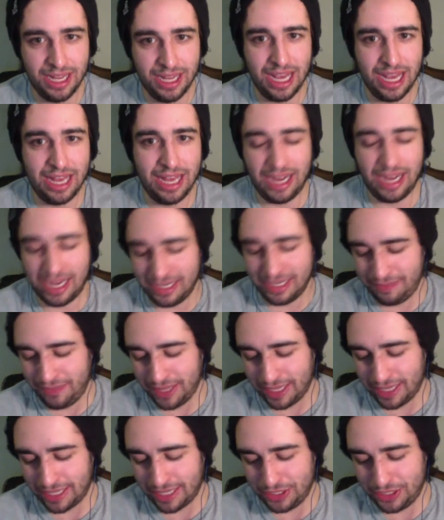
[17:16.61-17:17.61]
And I feel
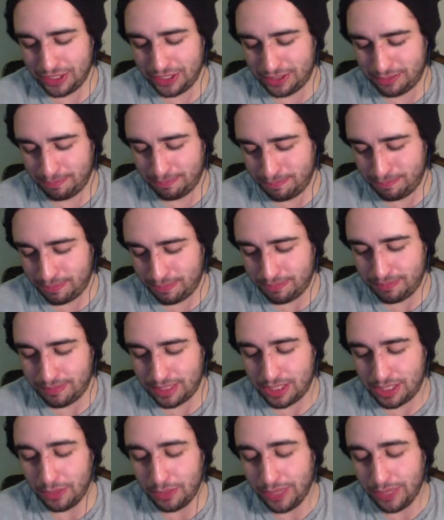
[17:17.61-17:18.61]
like she's
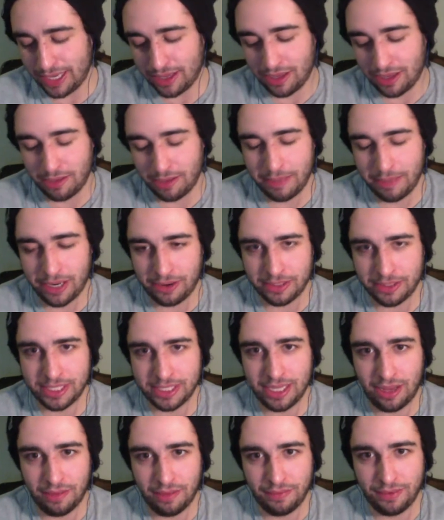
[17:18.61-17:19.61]
doing it a little bit on
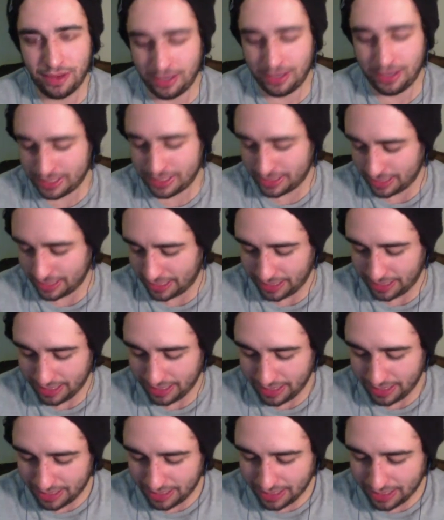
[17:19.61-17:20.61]
herself, honestly.
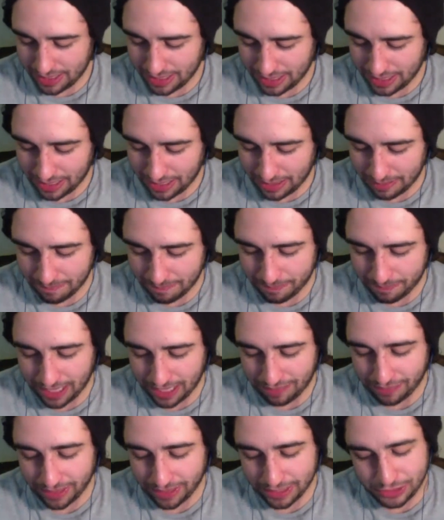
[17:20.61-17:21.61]
I
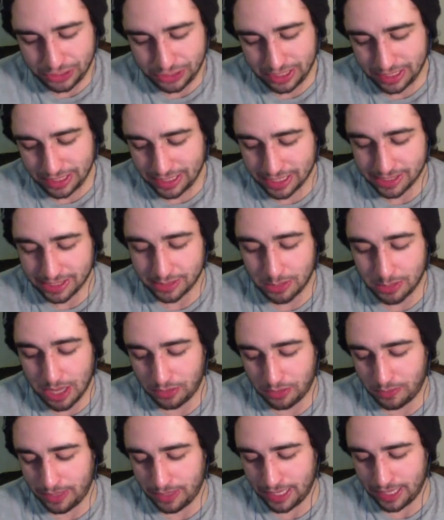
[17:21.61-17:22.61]
feel like she could get
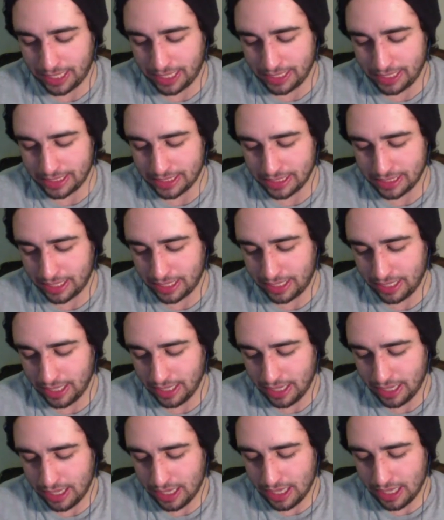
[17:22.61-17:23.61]
swallowed really easily.
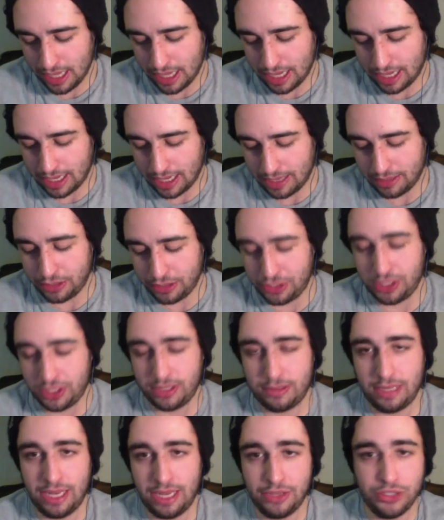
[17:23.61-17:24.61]

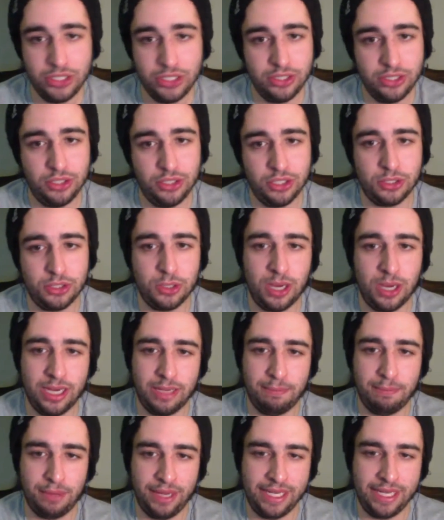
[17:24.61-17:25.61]
She's just trying to
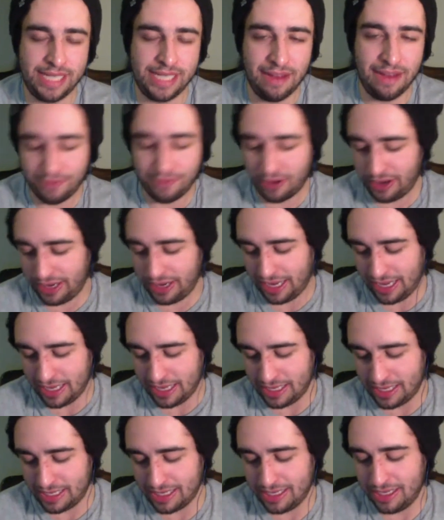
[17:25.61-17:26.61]
play to have fun,
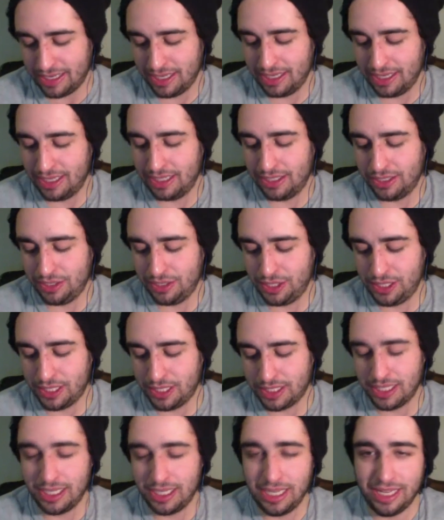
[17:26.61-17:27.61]
and she
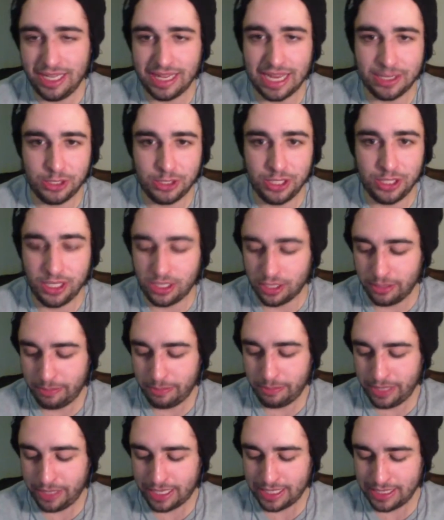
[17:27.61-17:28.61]
doesn't need that. She could
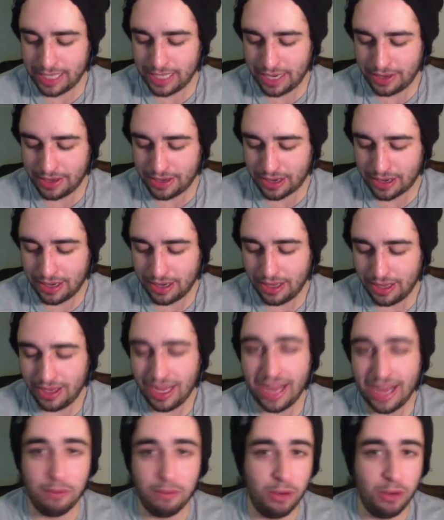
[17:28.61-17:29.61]
be a contender.
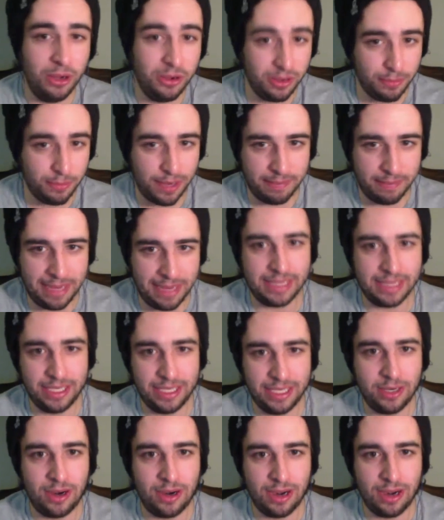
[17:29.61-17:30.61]
And I want her to bring back the
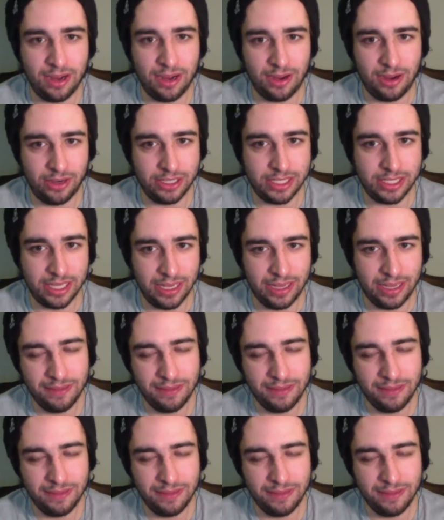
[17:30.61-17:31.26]
guitar, honestly.